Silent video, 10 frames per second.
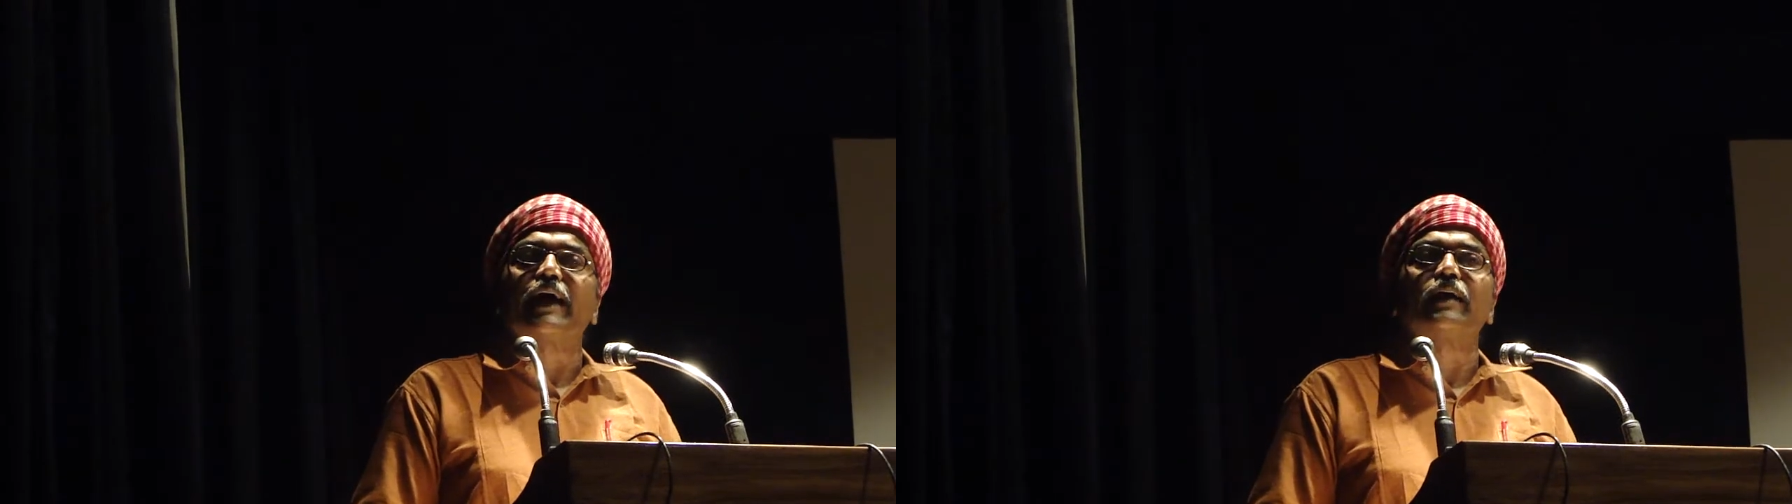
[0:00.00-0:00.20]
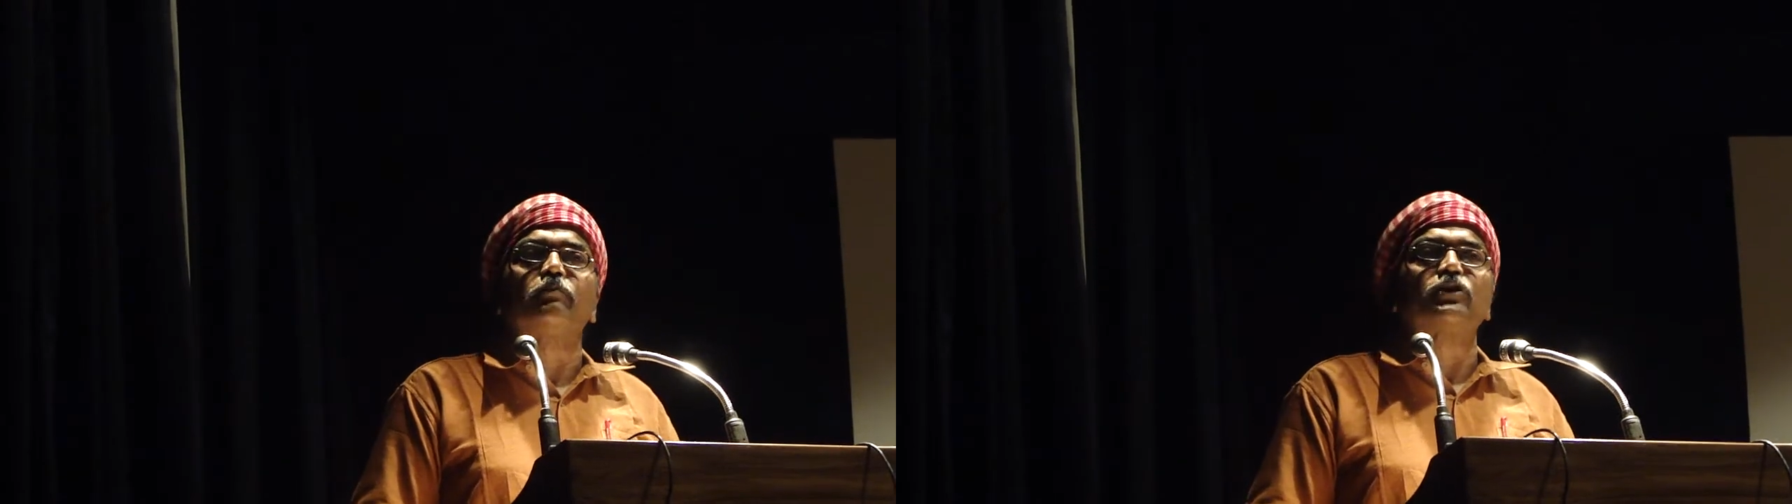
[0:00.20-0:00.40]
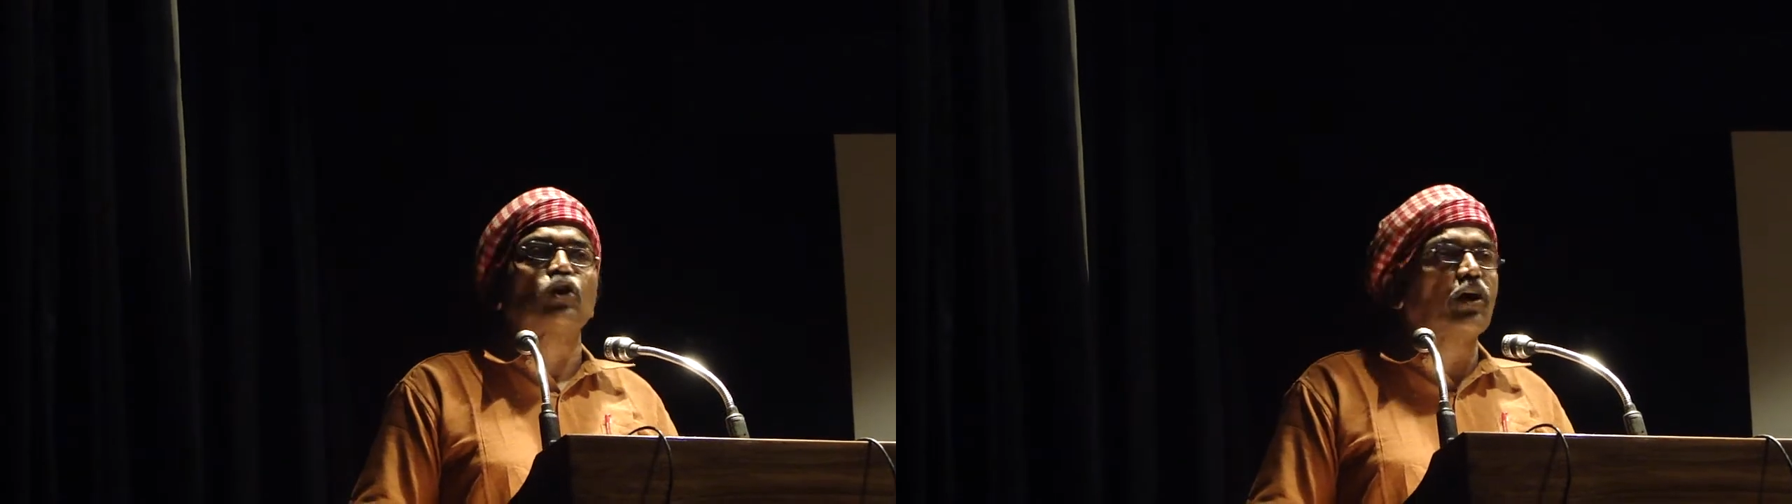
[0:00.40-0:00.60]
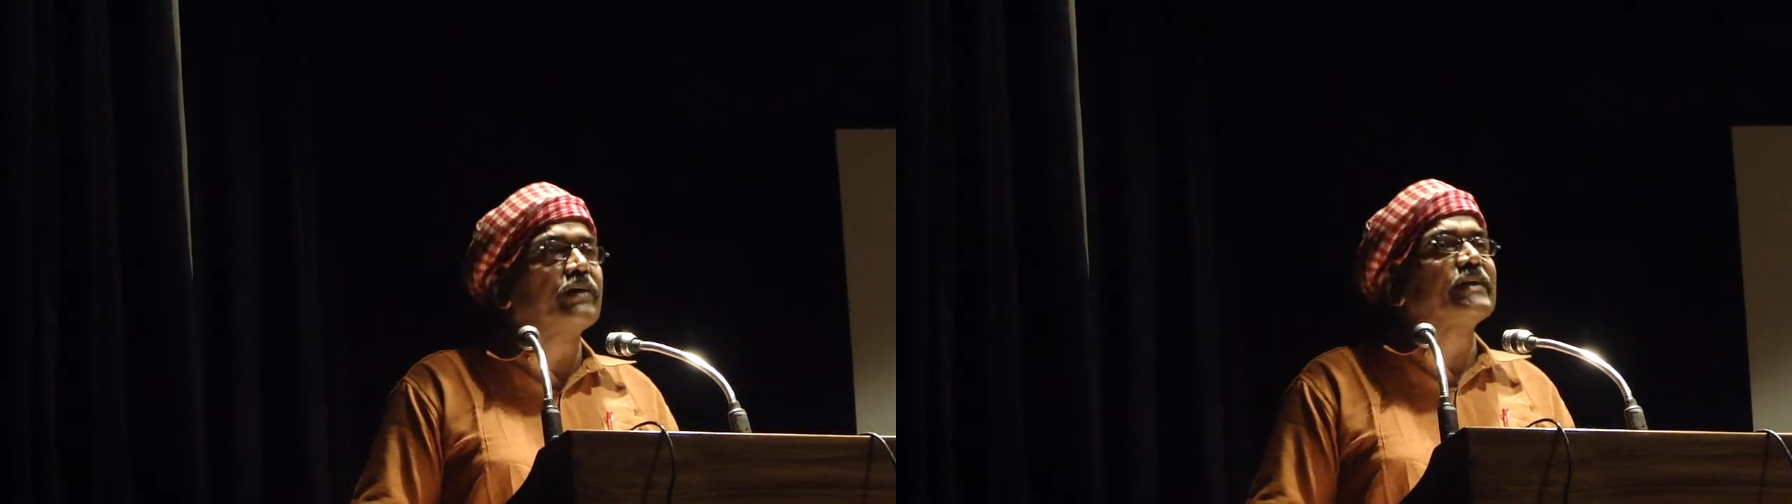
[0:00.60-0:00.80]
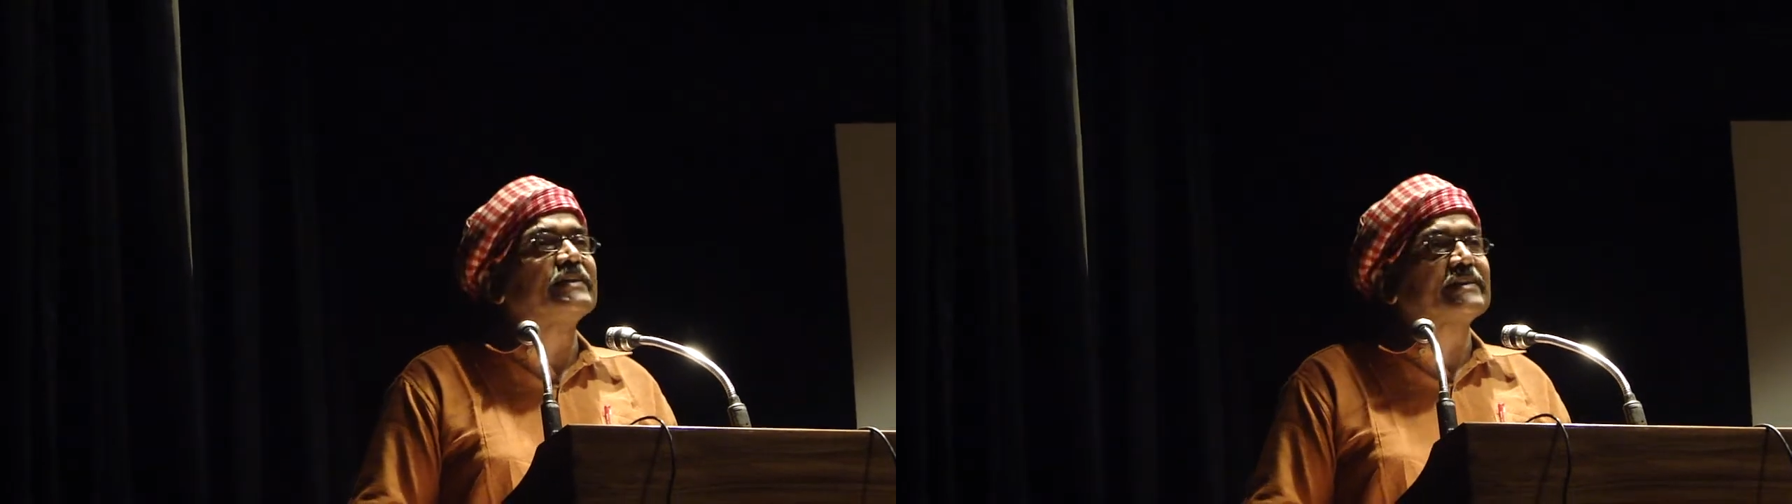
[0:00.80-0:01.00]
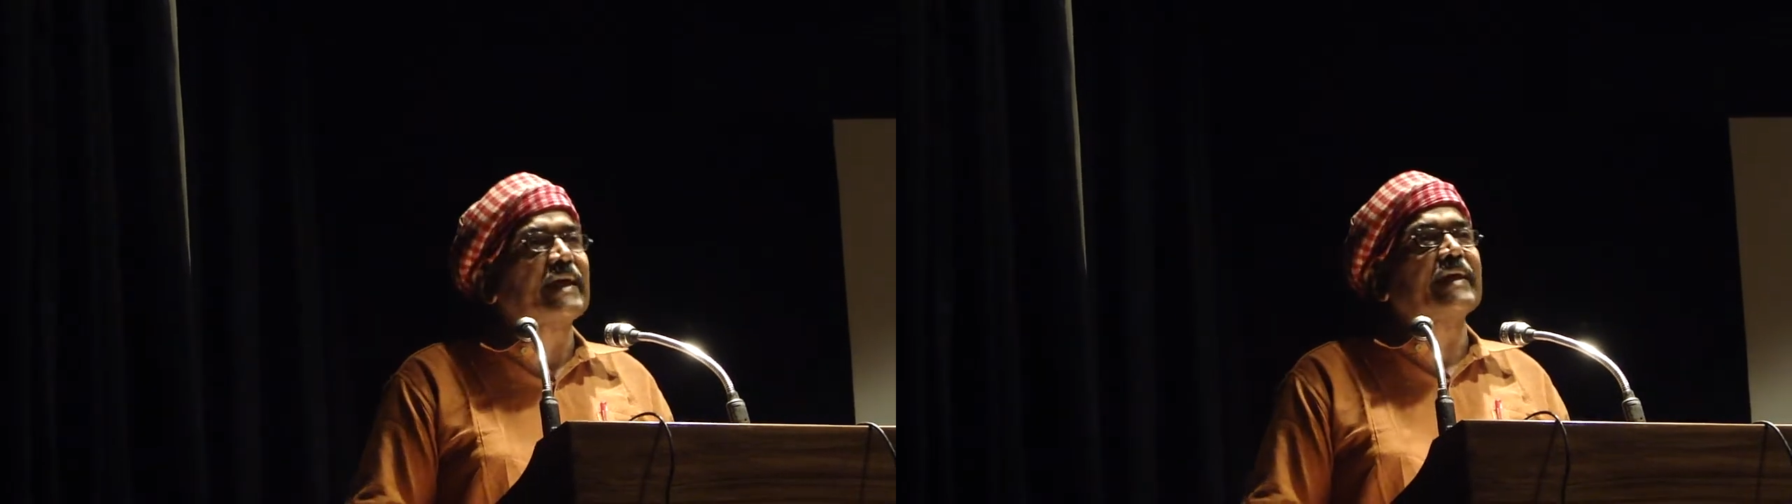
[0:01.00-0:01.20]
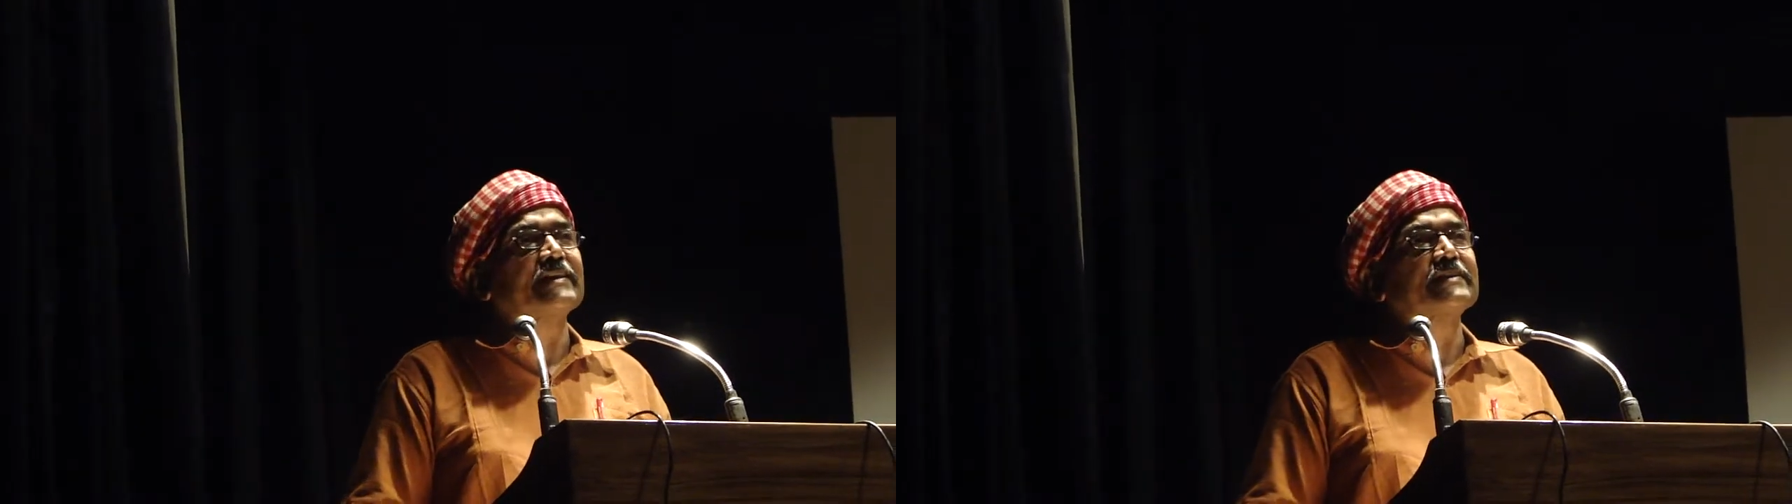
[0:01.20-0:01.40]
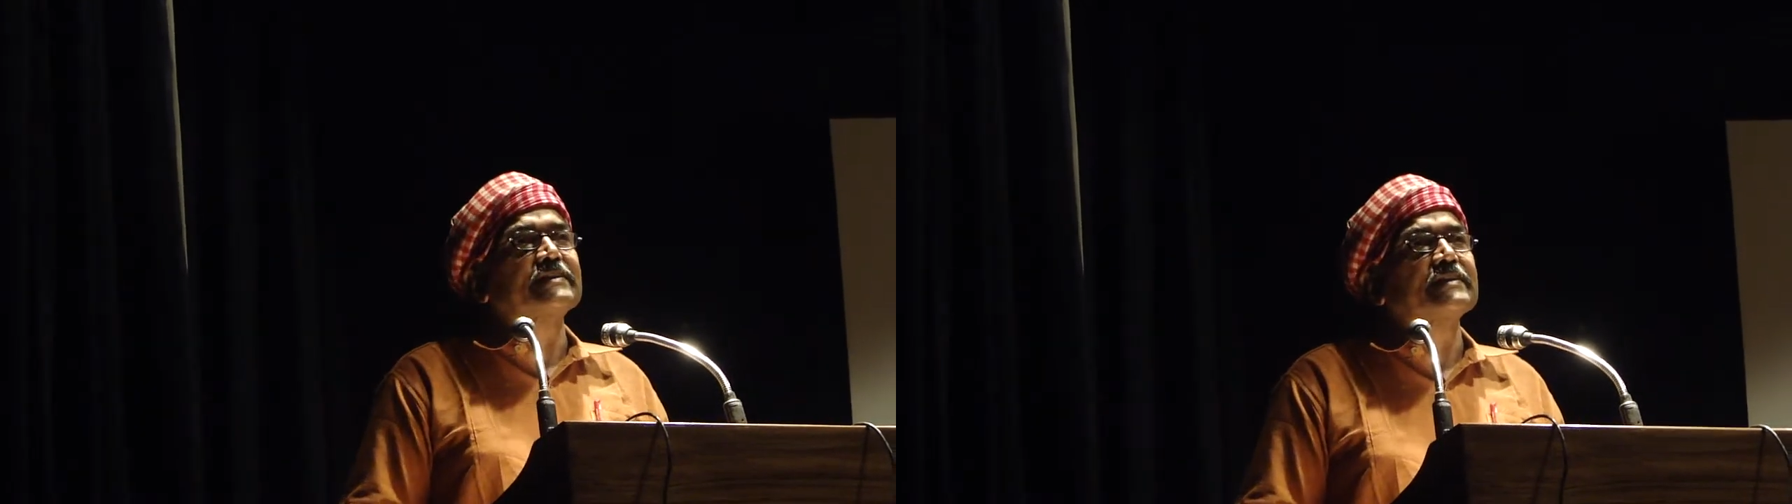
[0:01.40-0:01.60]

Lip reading: had majority stakes